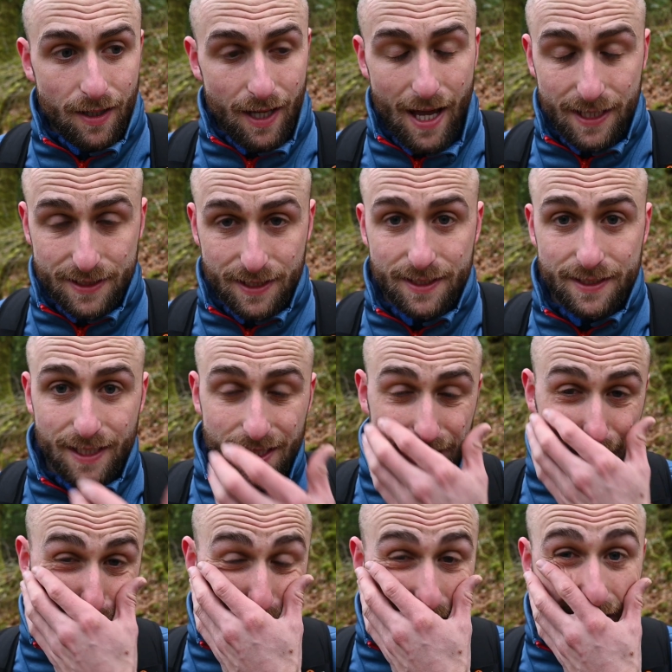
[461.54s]
As I said, the
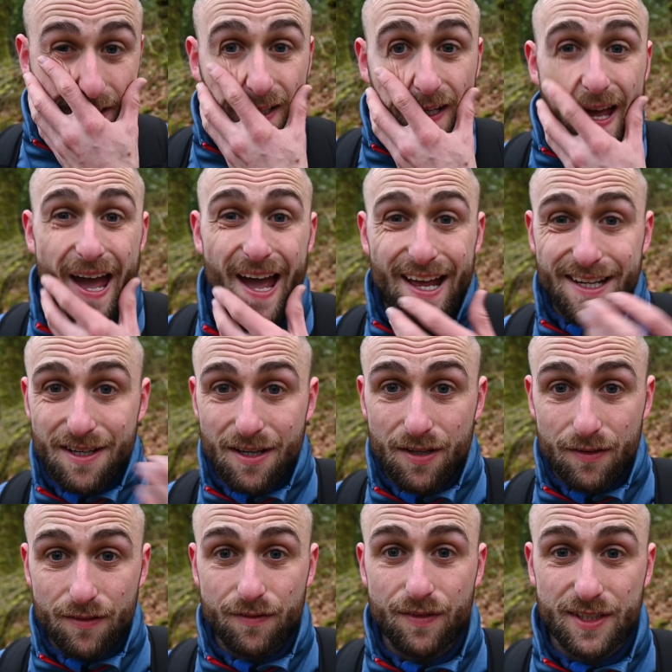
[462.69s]
fact that I had
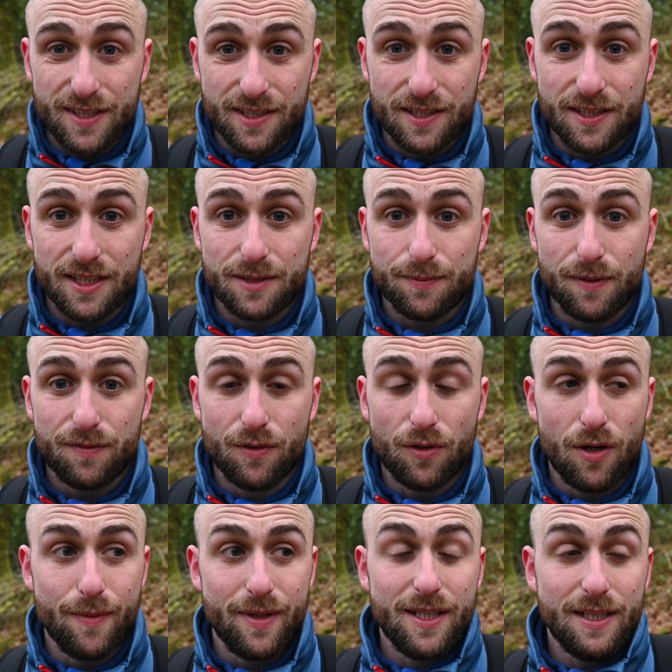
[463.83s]
visited this before,
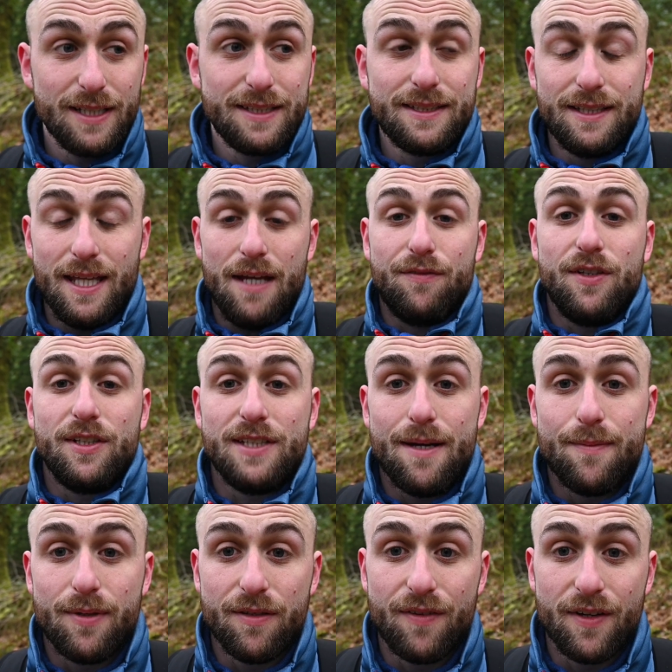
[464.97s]
I mean, let's take for
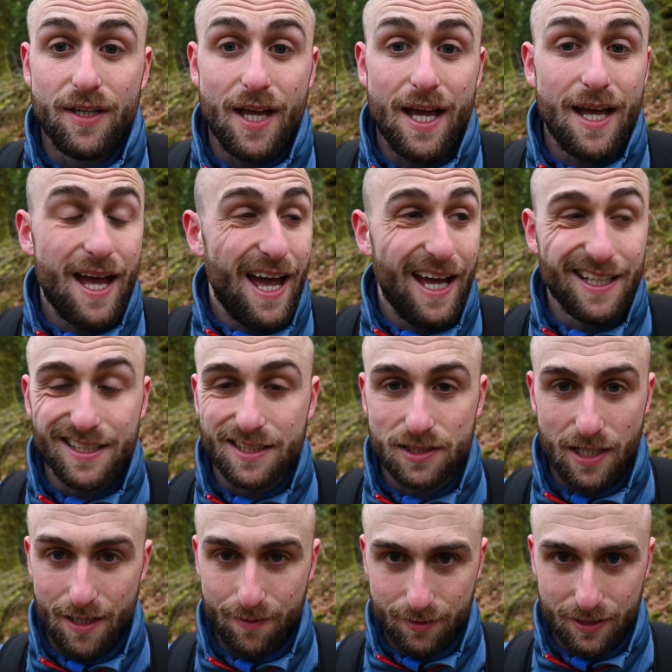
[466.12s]
example if I hadn't
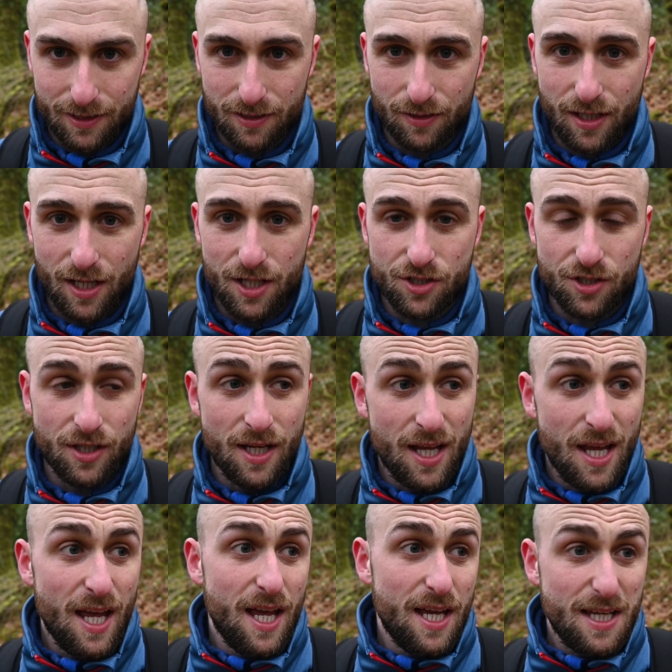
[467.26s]
came to this location,
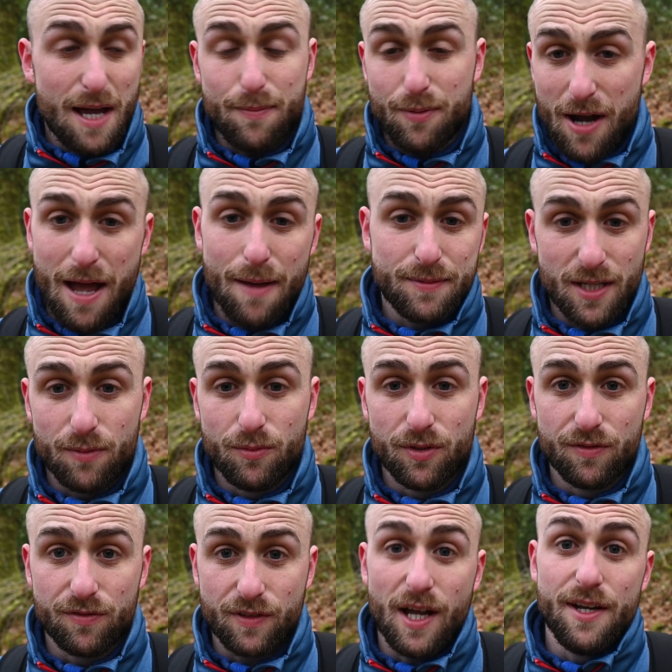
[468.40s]
yeah, perhaps I would
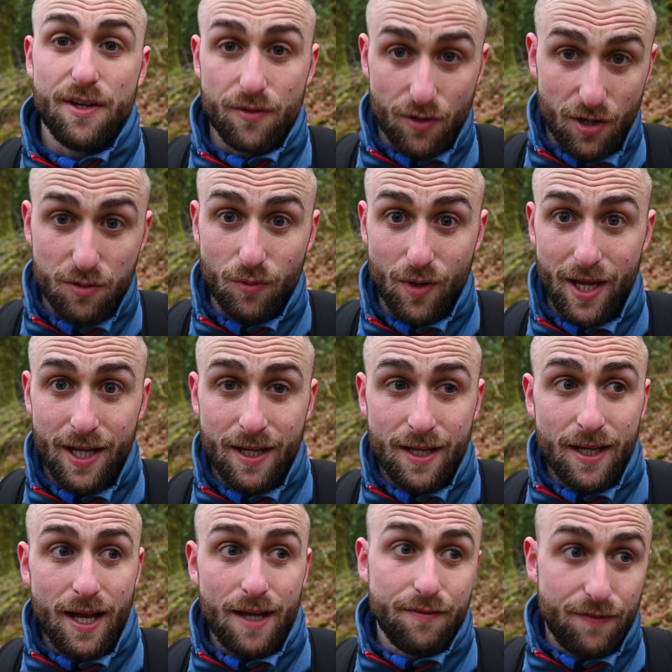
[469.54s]
have gone the right way
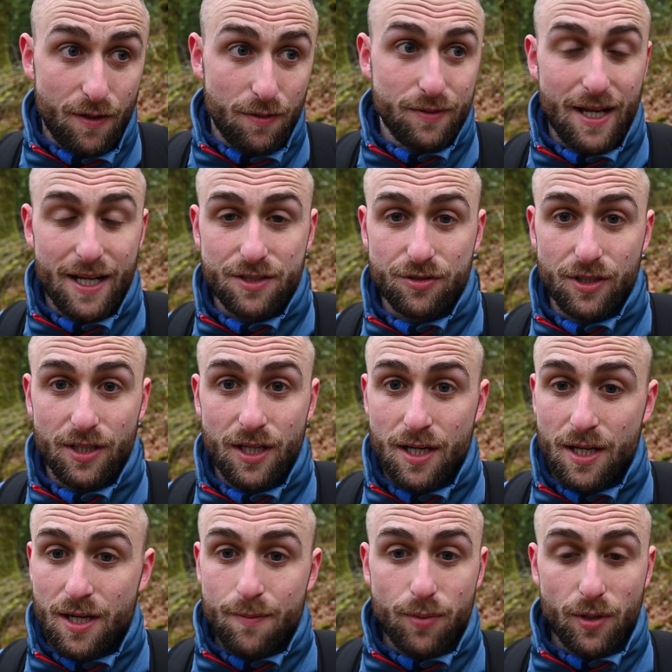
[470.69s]
and found that tree,
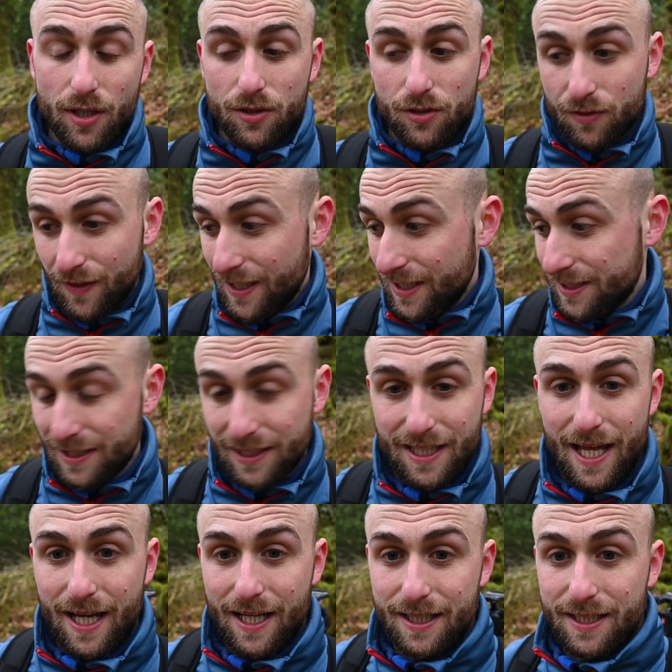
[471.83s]
but I could have easily
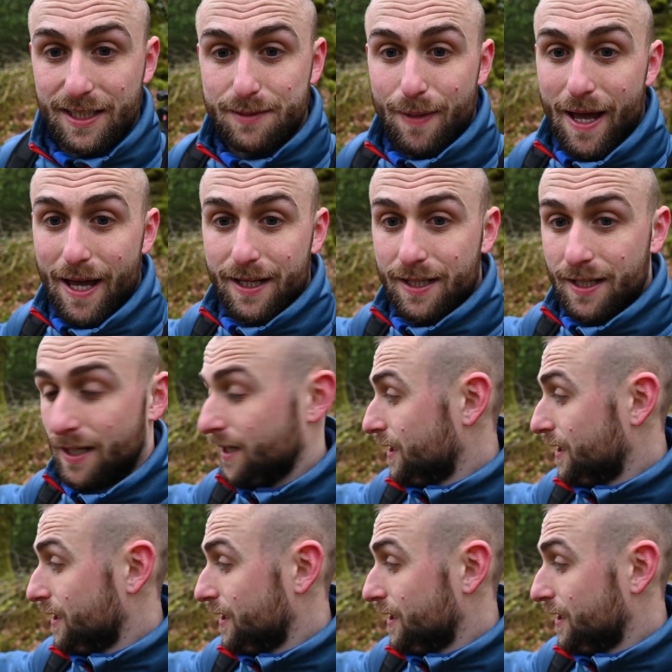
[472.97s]
taken this path